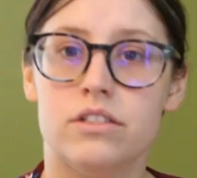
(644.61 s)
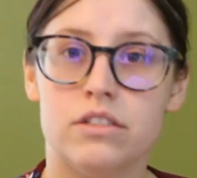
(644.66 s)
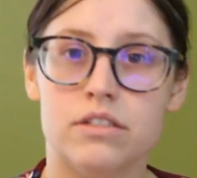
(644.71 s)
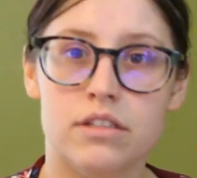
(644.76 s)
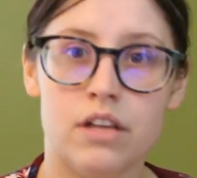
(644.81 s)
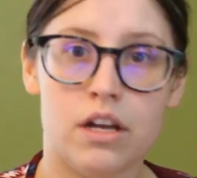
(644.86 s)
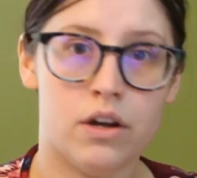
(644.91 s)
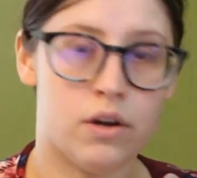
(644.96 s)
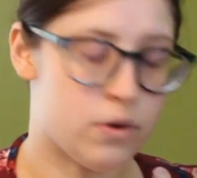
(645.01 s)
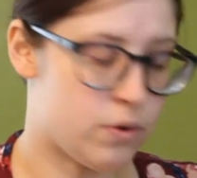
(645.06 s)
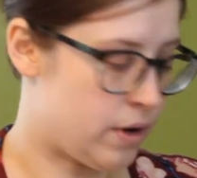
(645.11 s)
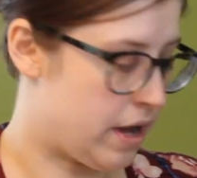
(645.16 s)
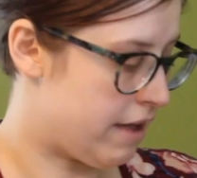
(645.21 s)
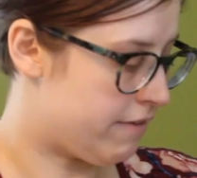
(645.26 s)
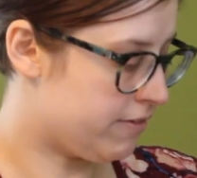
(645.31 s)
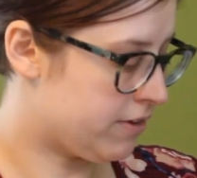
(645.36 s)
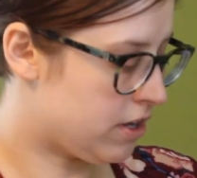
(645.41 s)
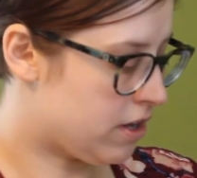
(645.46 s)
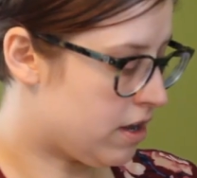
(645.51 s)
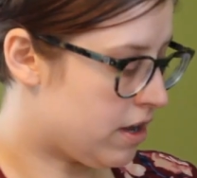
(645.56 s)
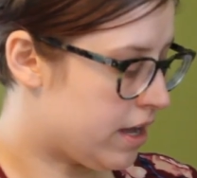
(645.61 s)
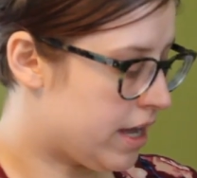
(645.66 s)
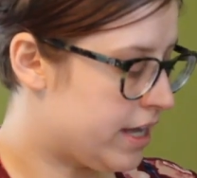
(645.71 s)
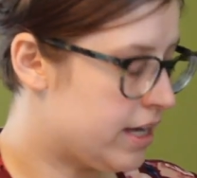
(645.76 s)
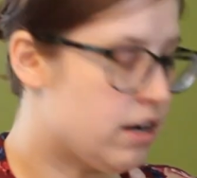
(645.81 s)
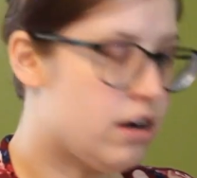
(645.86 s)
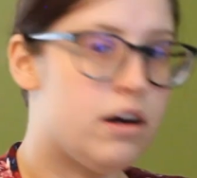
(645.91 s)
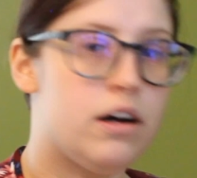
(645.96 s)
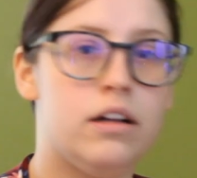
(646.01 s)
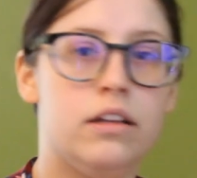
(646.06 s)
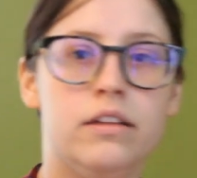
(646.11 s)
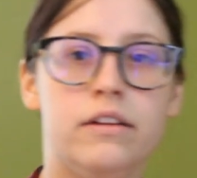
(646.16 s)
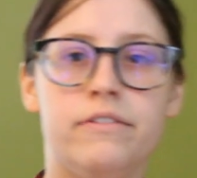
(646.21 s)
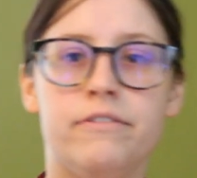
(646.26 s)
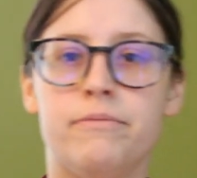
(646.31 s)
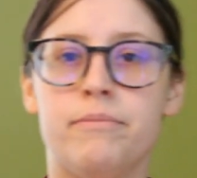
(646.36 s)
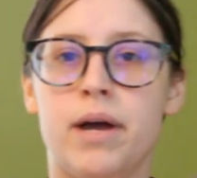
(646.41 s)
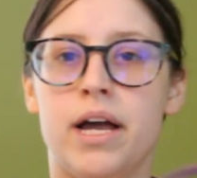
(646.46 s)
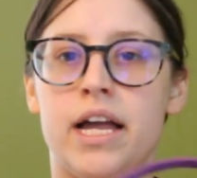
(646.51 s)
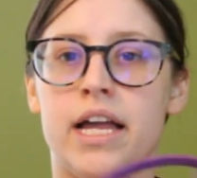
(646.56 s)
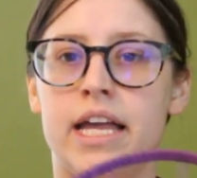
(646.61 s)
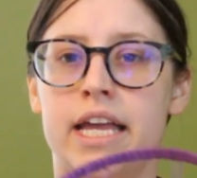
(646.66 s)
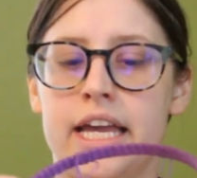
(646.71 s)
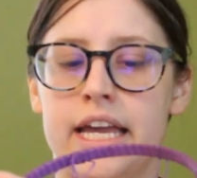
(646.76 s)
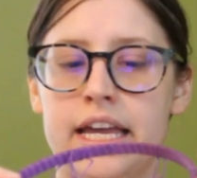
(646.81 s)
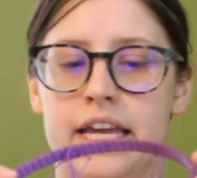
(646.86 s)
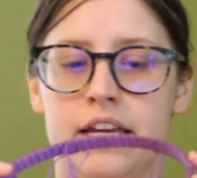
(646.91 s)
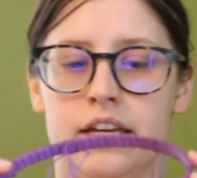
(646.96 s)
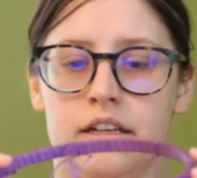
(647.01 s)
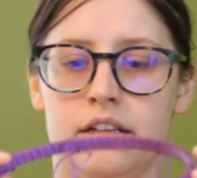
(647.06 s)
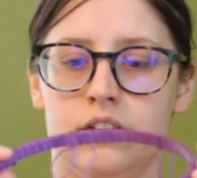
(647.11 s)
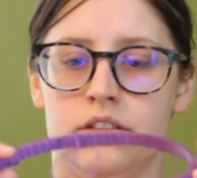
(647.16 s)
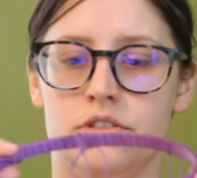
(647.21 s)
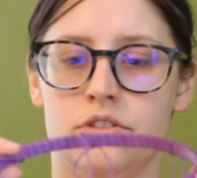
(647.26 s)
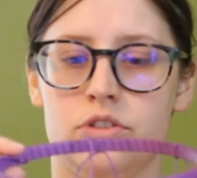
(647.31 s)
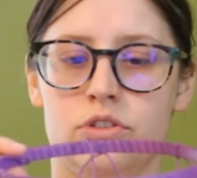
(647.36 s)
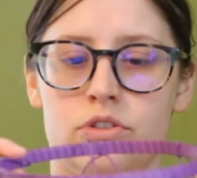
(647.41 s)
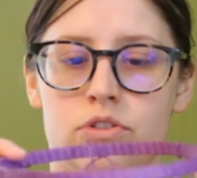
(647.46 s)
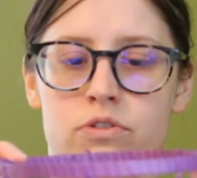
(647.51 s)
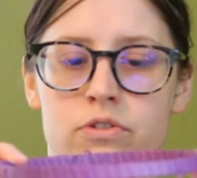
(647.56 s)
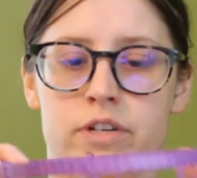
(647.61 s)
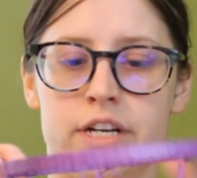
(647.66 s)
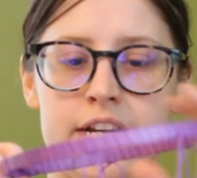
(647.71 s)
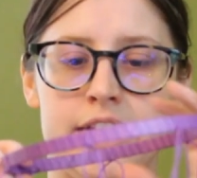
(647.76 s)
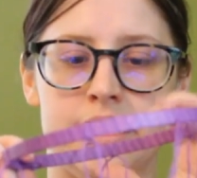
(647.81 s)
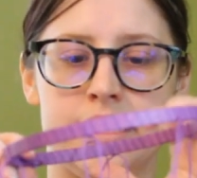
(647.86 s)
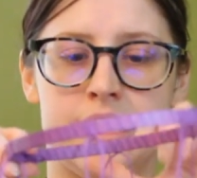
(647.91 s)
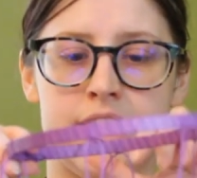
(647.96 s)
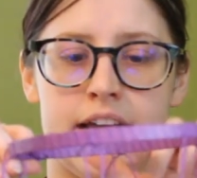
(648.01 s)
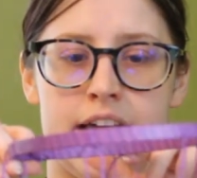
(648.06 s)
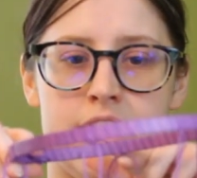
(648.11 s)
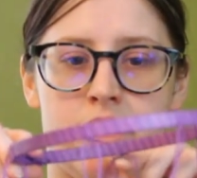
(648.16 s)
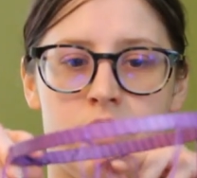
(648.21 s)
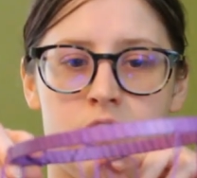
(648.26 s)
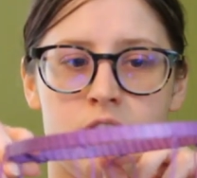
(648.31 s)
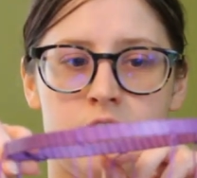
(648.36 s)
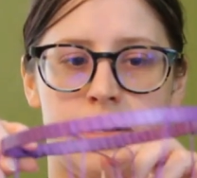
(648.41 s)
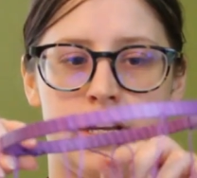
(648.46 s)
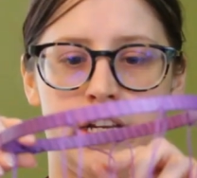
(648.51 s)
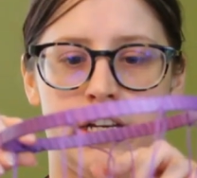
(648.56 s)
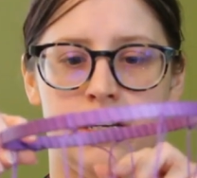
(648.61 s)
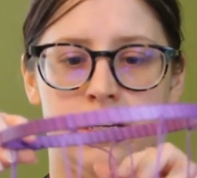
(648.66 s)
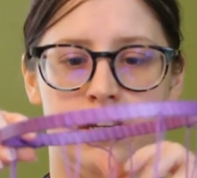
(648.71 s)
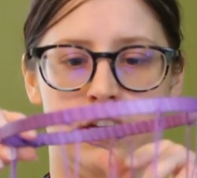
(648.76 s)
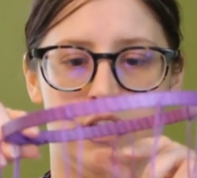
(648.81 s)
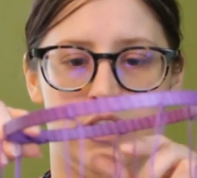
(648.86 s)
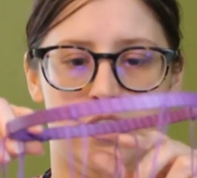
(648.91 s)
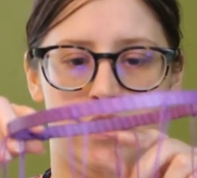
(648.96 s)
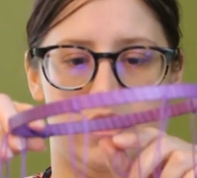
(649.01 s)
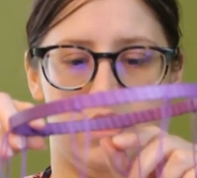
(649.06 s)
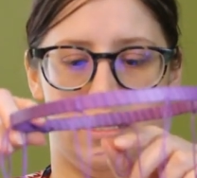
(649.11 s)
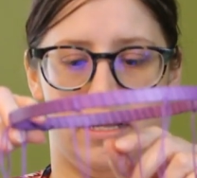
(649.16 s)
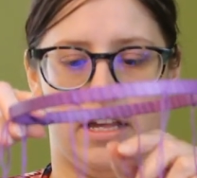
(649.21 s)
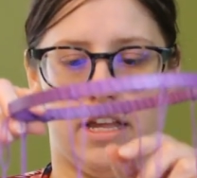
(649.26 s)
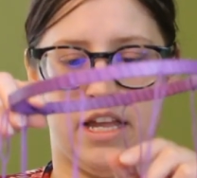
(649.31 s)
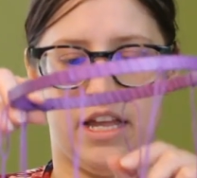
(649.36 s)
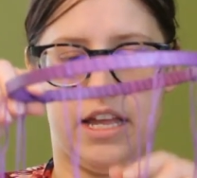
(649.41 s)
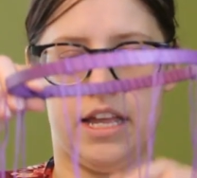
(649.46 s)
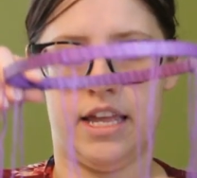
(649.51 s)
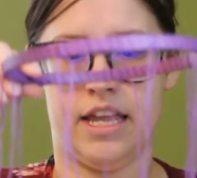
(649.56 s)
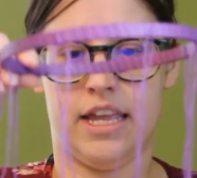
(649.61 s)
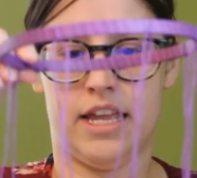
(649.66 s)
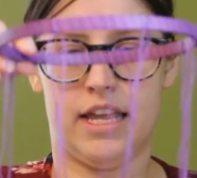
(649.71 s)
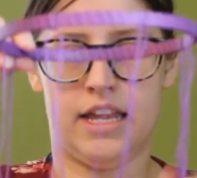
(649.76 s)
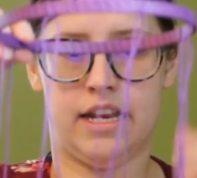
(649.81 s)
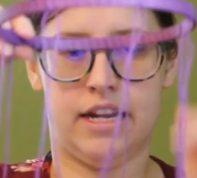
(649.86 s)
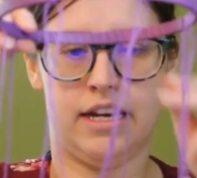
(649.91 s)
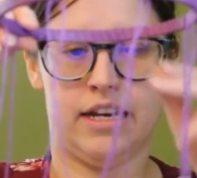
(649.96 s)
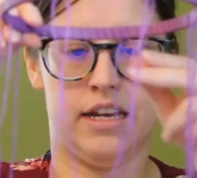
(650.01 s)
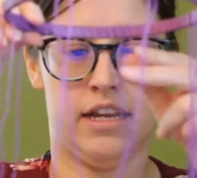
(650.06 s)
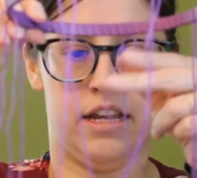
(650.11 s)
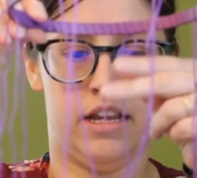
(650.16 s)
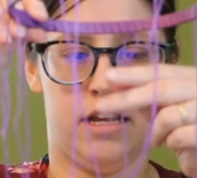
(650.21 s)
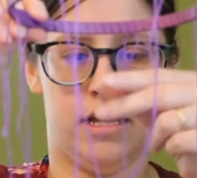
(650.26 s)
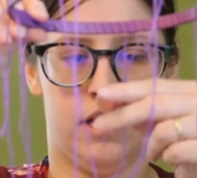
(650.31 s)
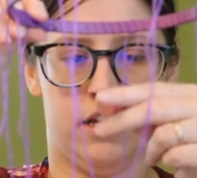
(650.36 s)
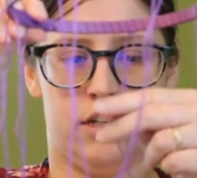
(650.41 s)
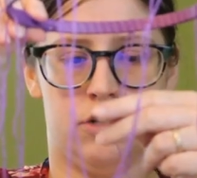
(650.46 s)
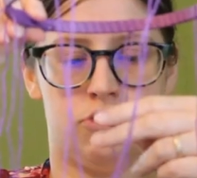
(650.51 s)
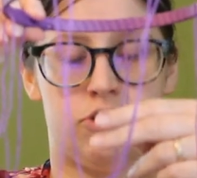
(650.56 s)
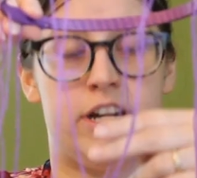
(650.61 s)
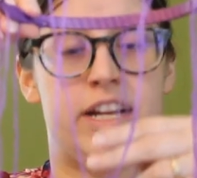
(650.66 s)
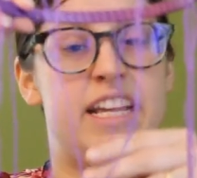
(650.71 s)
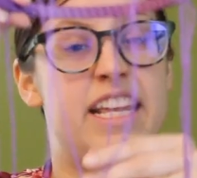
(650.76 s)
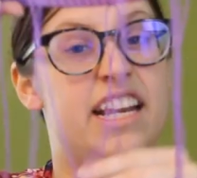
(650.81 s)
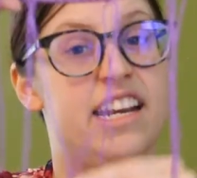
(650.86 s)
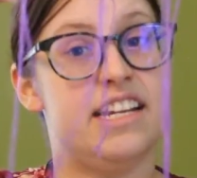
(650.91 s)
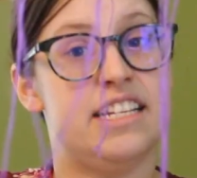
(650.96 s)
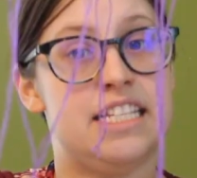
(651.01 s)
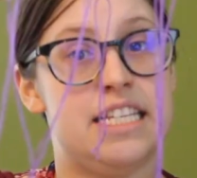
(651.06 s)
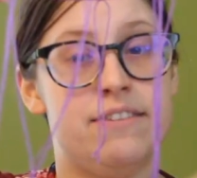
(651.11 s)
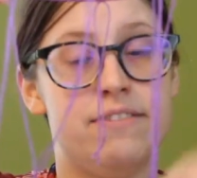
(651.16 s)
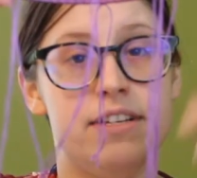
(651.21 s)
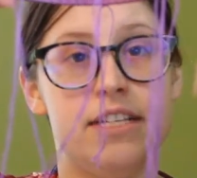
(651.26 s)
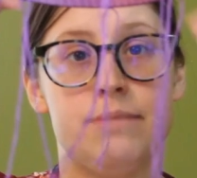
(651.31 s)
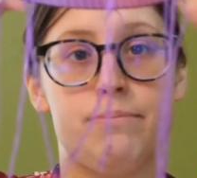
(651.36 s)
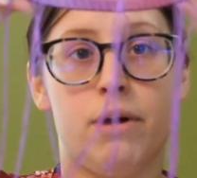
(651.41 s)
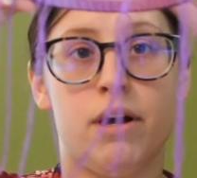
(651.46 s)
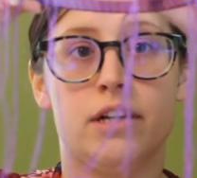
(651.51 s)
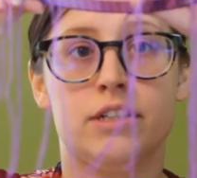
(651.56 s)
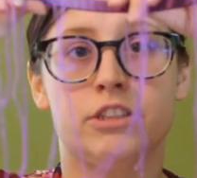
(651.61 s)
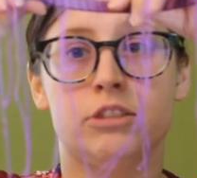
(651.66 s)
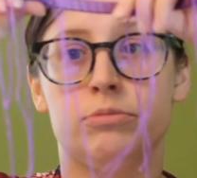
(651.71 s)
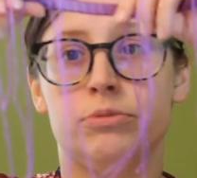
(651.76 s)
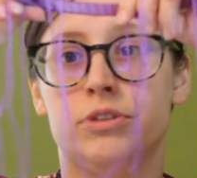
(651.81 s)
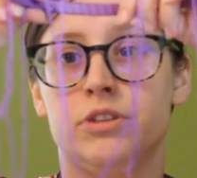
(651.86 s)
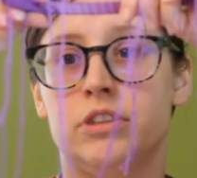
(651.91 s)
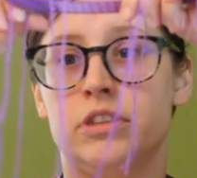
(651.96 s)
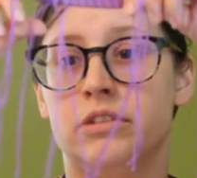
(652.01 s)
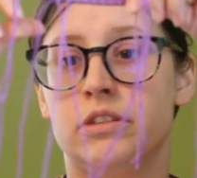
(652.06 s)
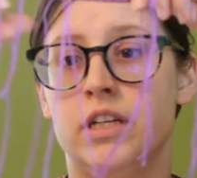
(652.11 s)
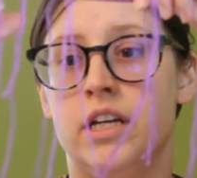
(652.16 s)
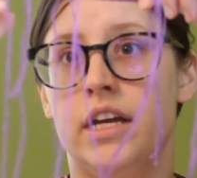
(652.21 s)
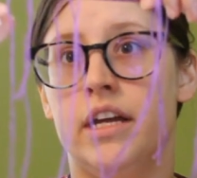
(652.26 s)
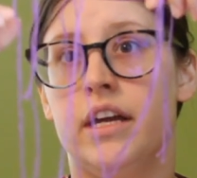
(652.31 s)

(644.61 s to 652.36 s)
So I've got all of my string tied on, and try to get it as even as possible.